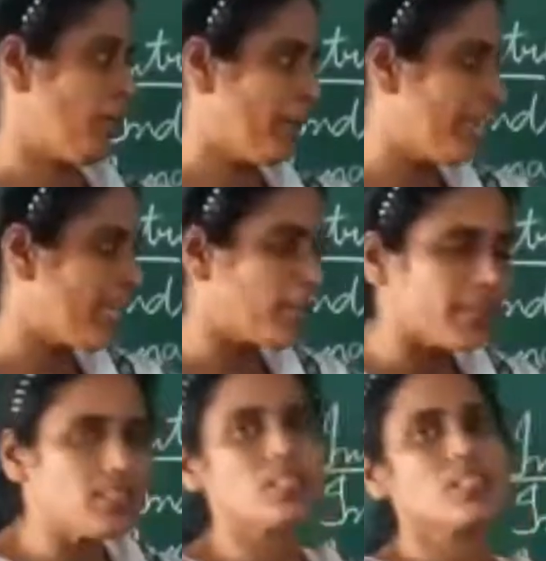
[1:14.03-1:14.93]
Media
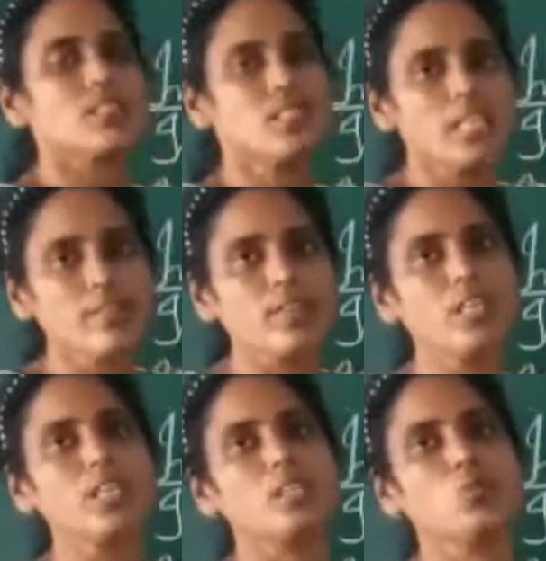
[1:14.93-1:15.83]
means
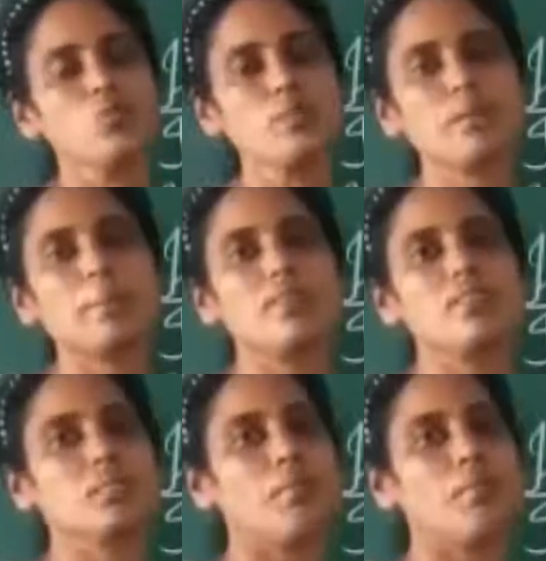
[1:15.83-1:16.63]
TV, newspapers,